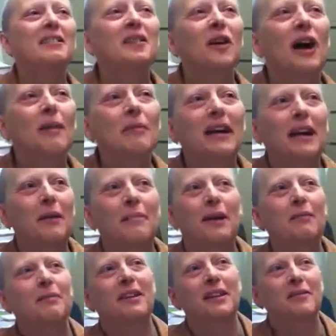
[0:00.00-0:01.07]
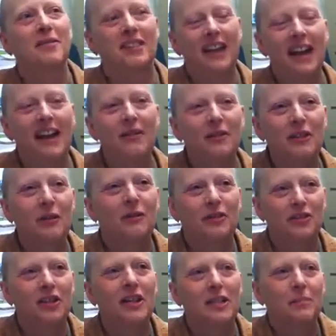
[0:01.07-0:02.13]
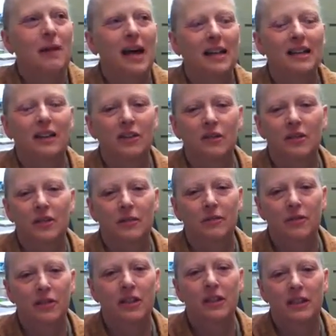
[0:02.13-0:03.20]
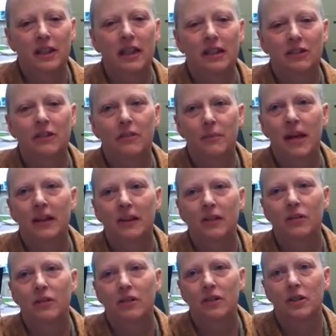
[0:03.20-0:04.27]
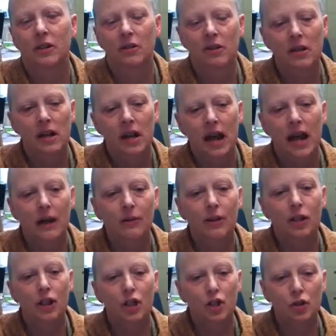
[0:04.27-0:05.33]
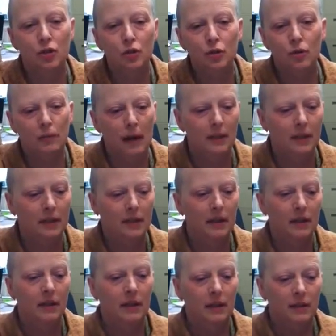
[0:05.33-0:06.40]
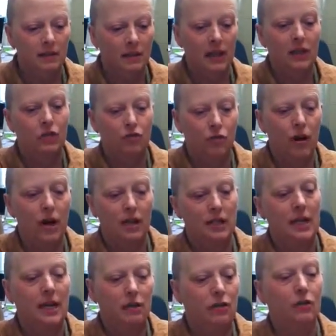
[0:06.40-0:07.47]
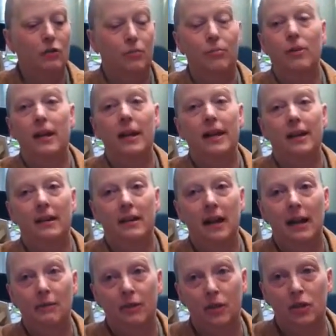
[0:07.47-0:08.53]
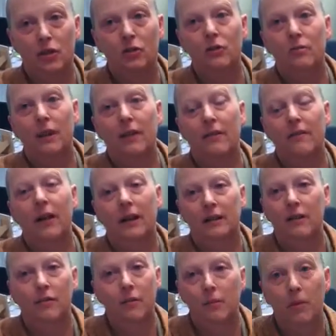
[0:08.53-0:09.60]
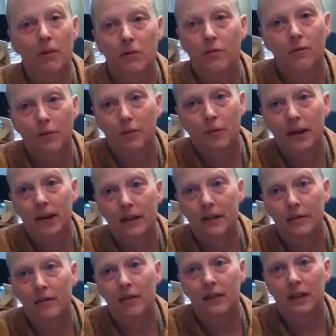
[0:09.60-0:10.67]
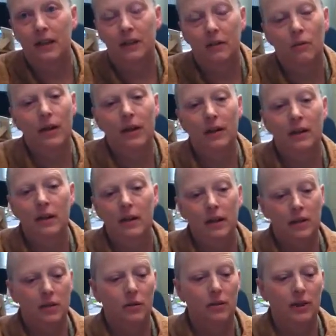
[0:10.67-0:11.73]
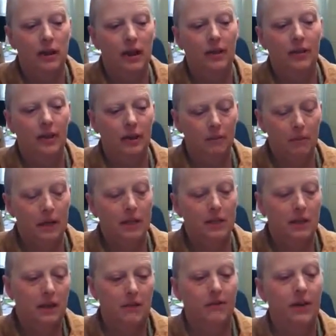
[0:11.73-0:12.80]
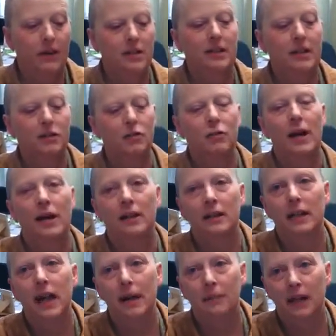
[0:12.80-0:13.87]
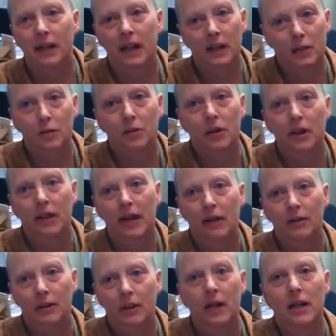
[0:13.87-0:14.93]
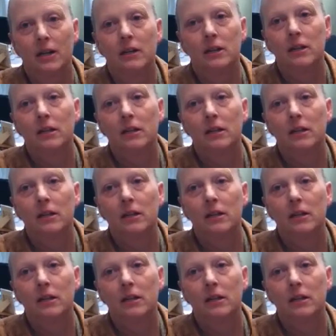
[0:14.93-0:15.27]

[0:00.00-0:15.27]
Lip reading: So I'm like a big believer that we're just molecules and we're just a collection of molecules. So I would assume, I mean, these drugs enter your brain. I would assume they affect different parts of your brain differently in the way. So I think it must affect sexuality. I'm not an expert on how it does.